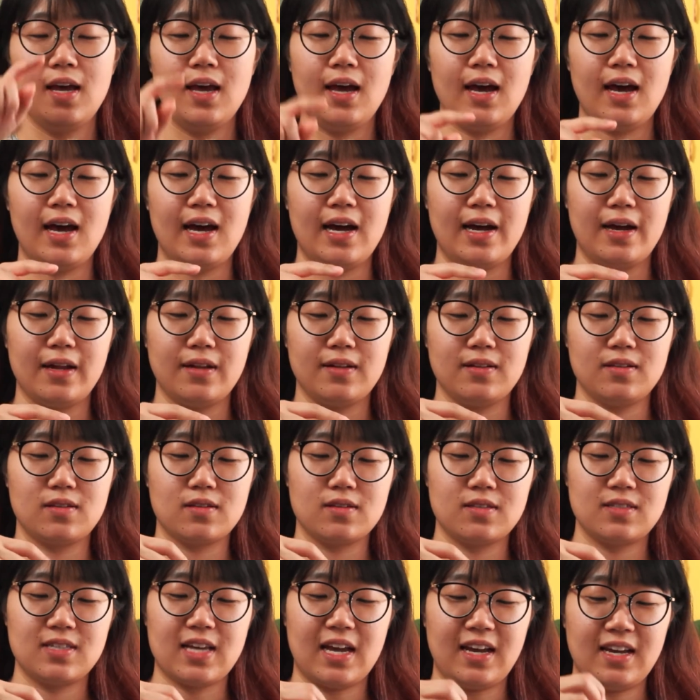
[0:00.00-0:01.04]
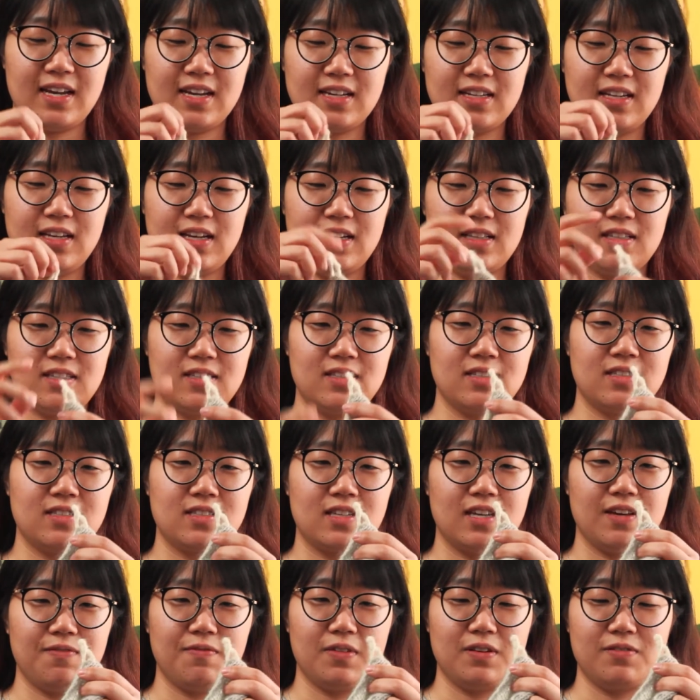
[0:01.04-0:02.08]
and second, it's
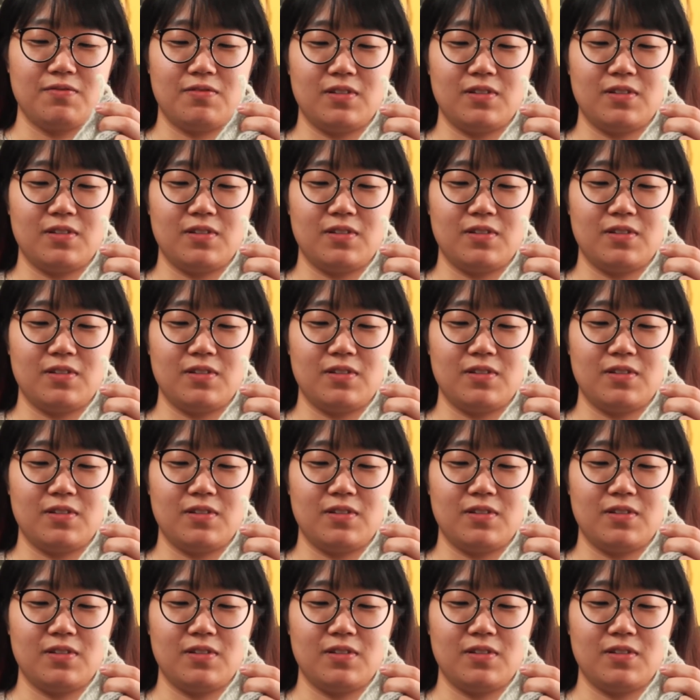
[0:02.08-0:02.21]
giving